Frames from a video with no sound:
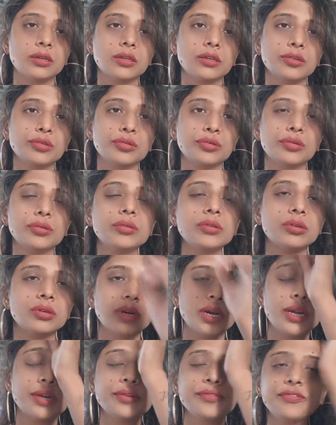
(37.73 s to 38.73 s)
you know,
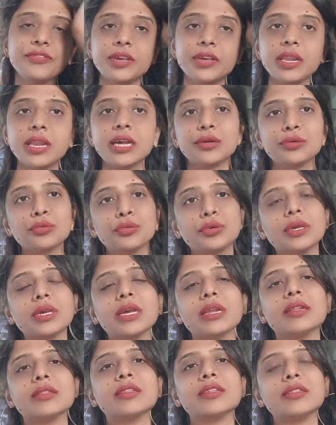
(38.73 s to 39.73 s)
I don't feel like doing
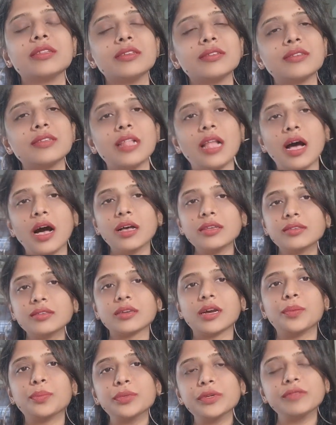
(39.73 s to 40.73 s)
anything. These last
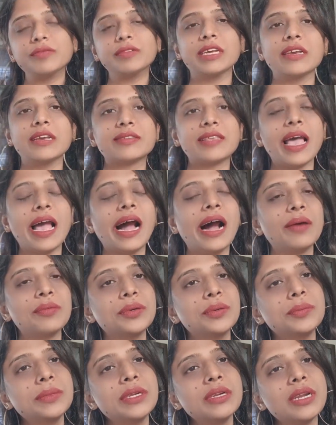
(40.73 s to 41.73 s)
couple of days I
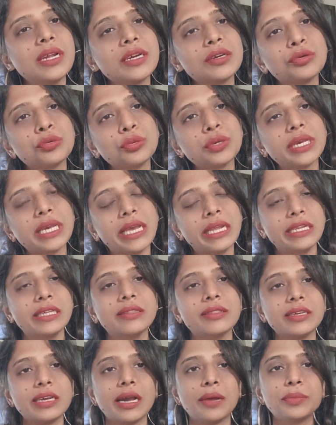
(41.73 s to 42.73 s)
haven't been like doing
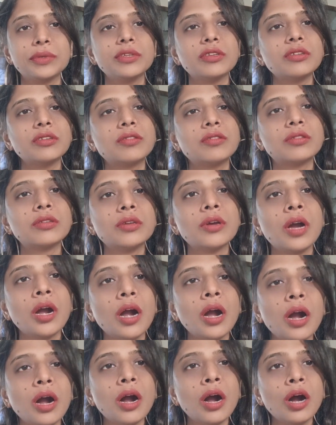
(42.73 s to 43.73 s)
anything. I've been just
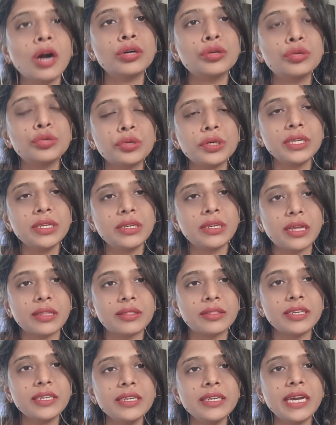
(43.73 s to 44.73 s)
doing
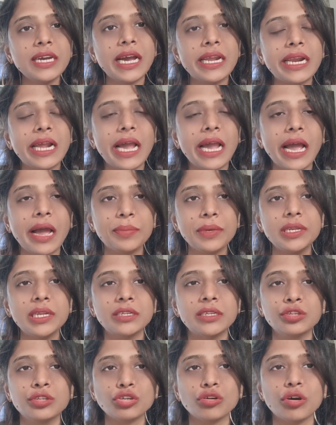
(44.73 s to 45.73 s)
nothing, and I have been
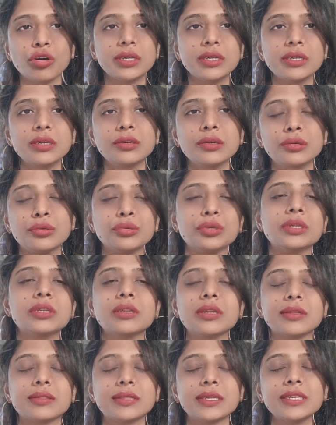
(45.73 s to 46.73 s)
enjoying doing
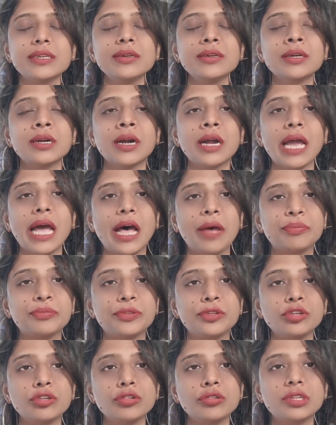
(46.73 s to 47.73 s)
nothing,
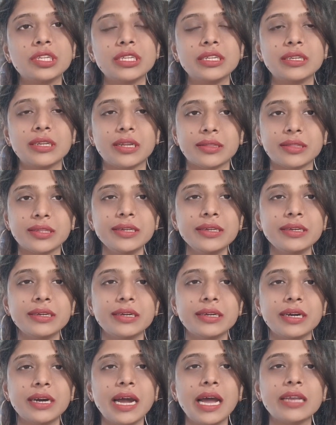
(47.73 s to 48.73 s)
absolutely nothing.
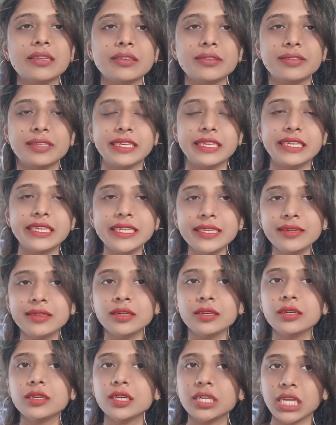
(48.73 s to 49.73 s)
I just eat,
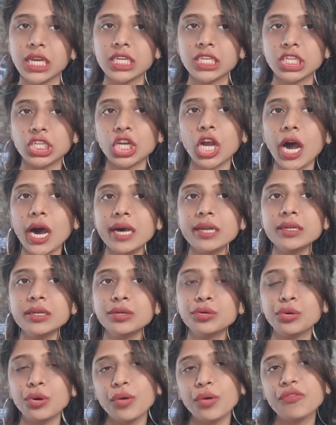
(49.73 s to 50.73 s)
take shower,
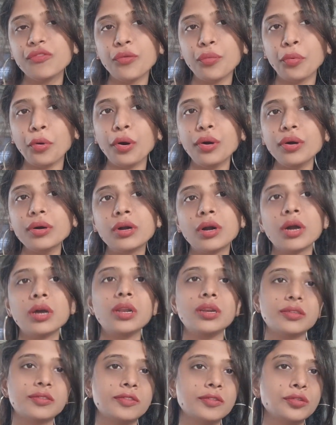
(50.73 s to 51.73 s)
go for walk,
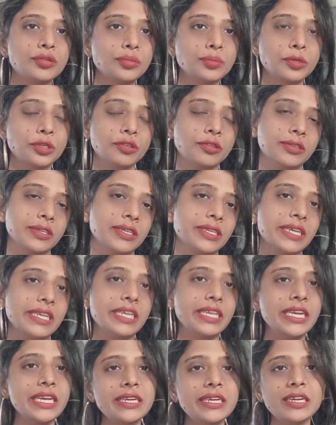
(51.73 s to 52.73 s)
listen to music.
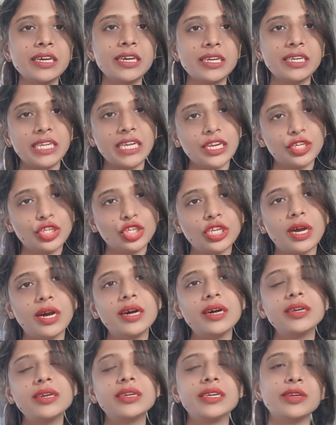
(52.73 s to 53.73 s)
Eat, take
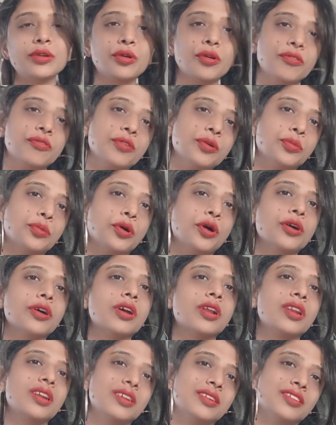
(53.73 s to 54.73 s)
shower, go for
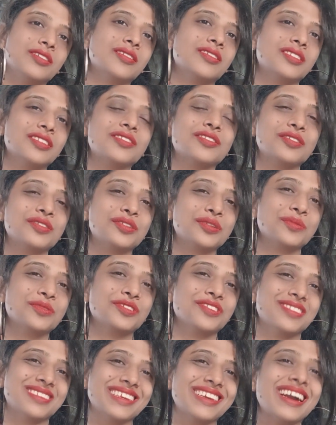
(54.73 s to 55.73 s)
walk, listen to
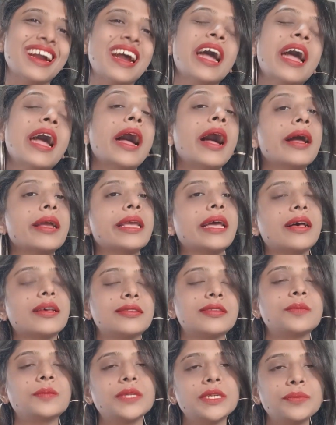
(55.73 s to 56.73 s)
music. Yeah,
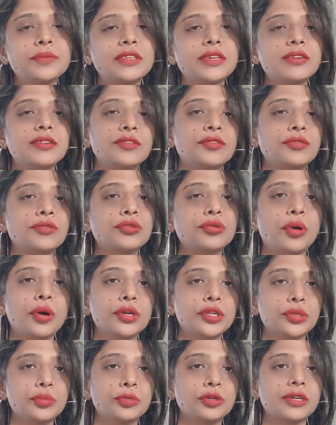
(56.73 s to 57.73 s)
sometimes I listen to
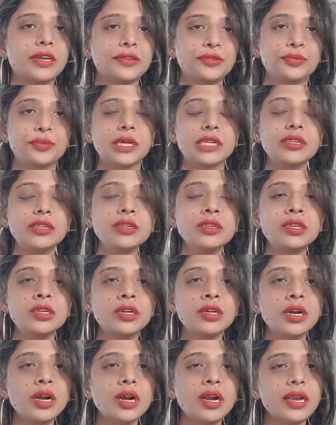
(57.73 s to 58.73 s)
audiobook as well.
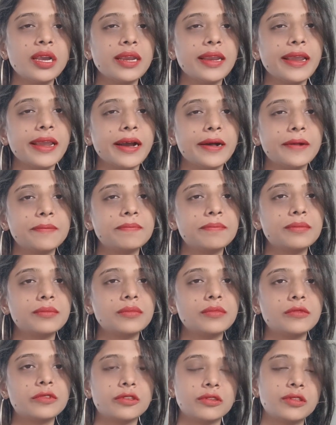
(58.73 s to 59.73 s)
Yeah,
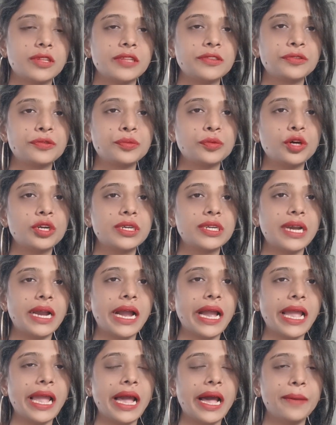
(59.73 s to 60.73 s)
so that's what
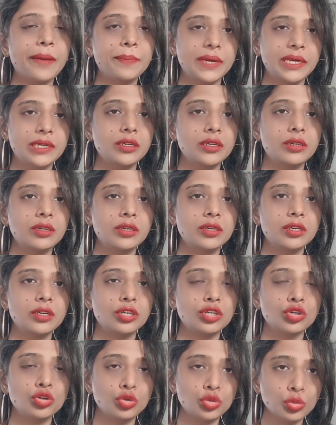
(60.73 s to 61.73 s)
I have been
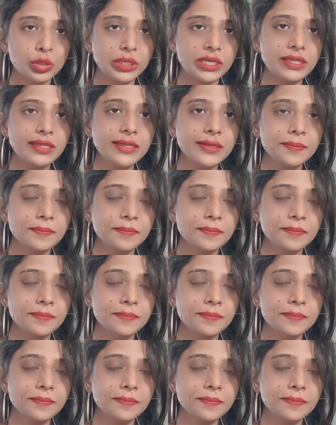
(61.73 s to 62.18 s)
doing.